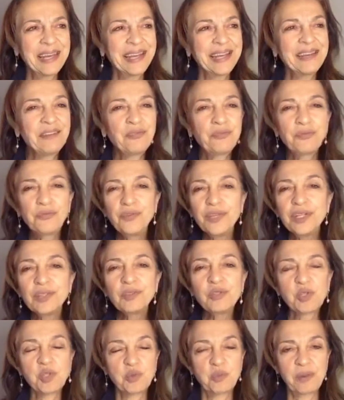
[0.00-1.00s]
It
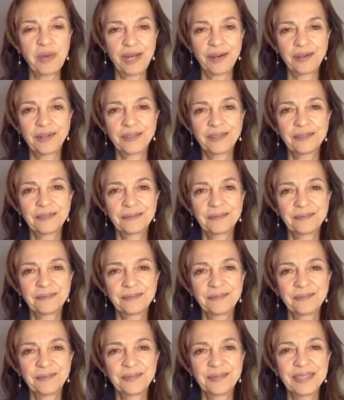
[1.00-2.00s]
feels better.
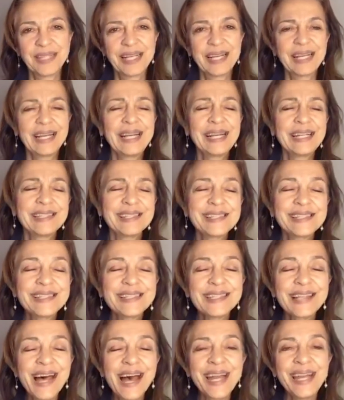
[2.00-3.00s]
It's
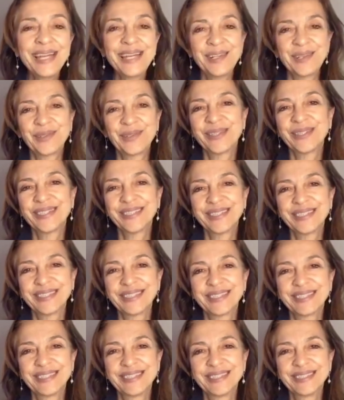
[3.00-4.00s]
lighter.
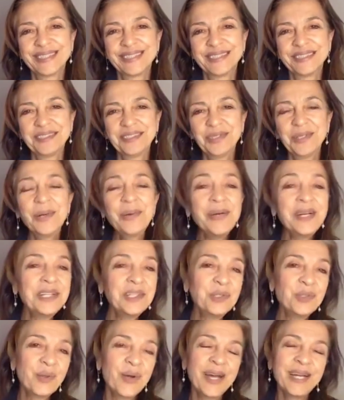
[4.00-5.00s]
Go ahead
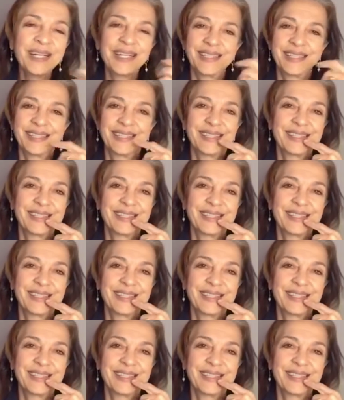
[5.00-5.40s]
and try it.